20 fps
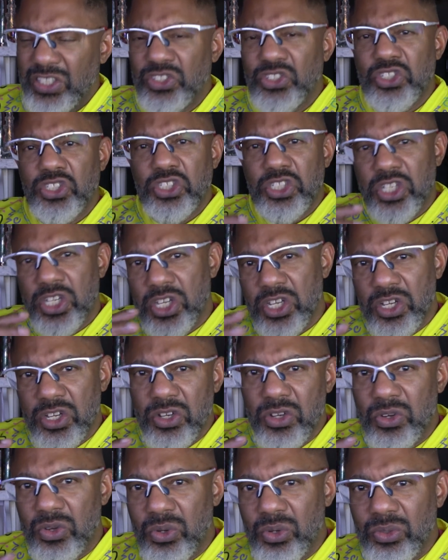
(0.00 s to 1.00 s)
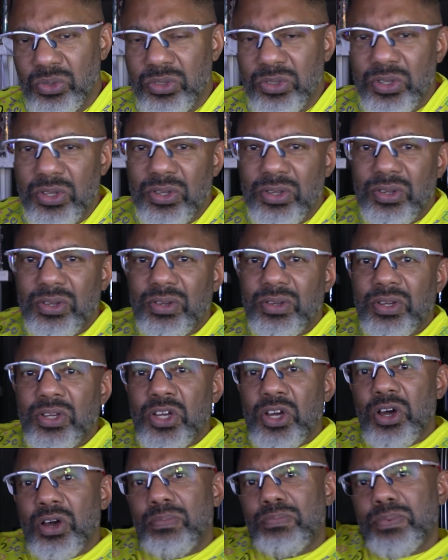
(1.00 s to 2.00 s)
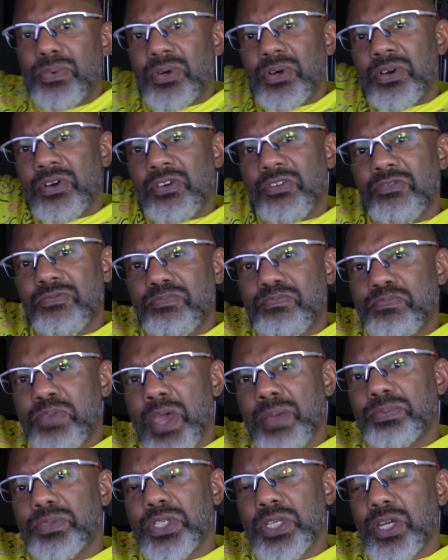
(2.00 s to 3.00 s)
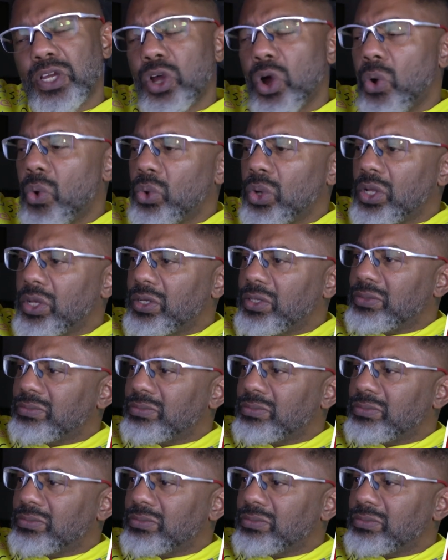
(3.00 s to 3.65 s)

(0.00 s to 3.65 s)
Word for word: chilled cup of Pepsi Cola